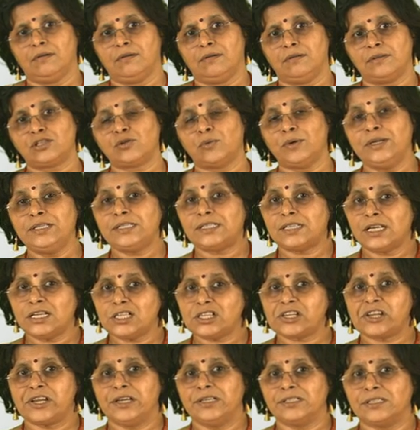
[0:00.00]
So in
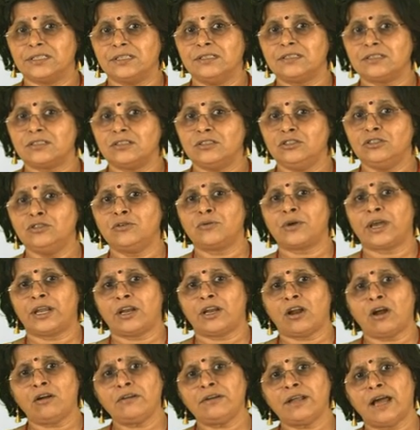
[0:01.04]
such cases, you
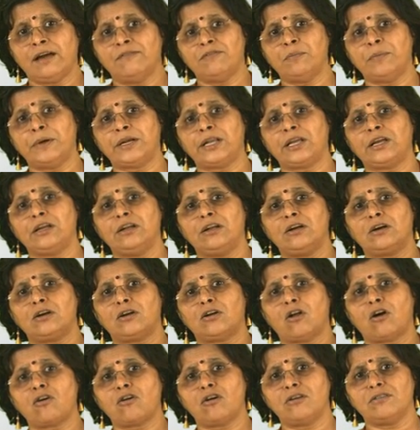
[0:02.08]
cannot have a particular
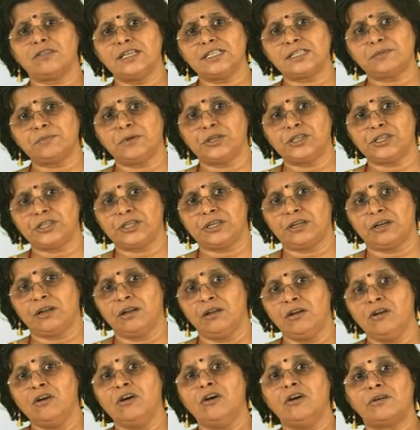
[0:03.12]
clock on this machine
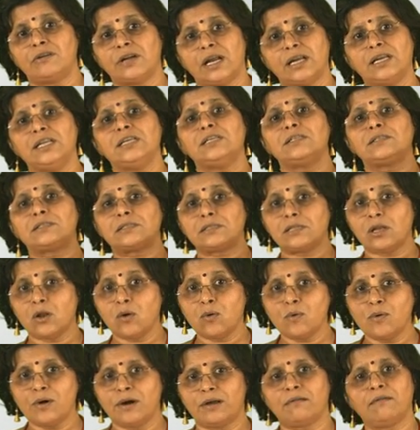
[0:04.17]
running
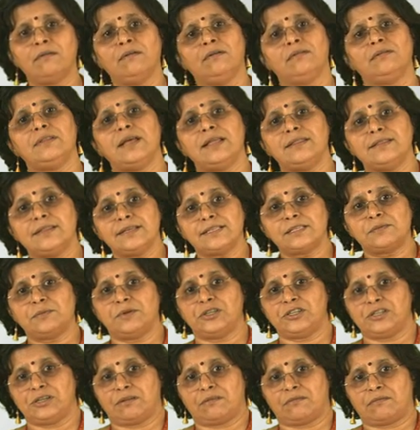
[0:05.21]
slower than this
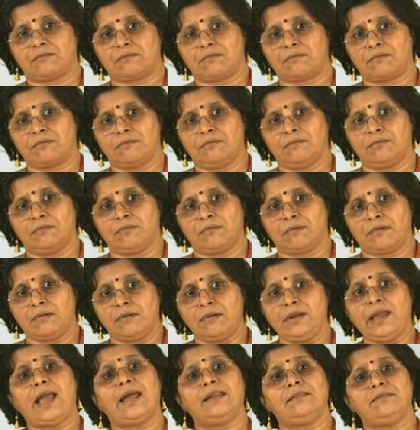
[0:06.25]
machine.
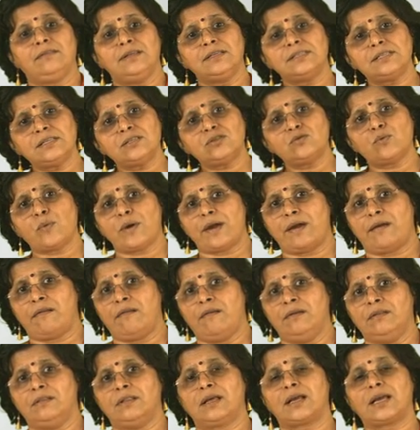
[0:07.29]
And this is where
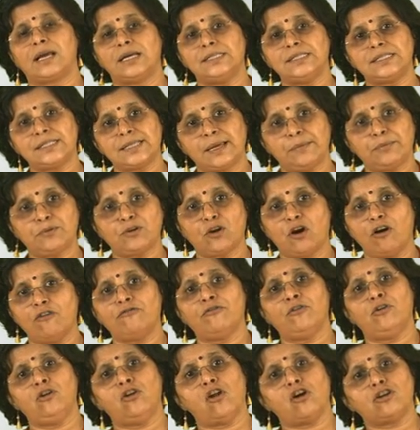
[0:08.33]
the concept
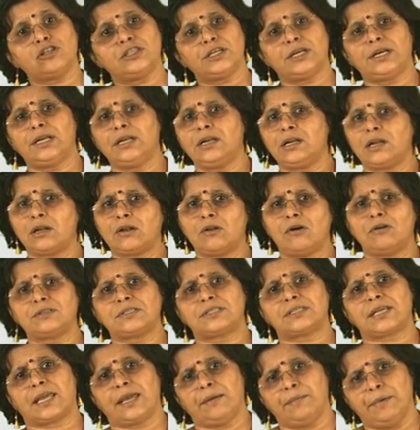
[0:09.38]
of logical
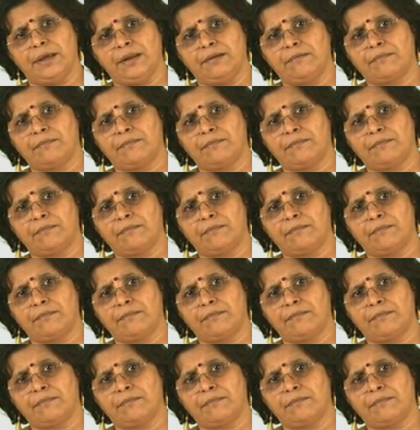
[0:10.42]
clocks came in.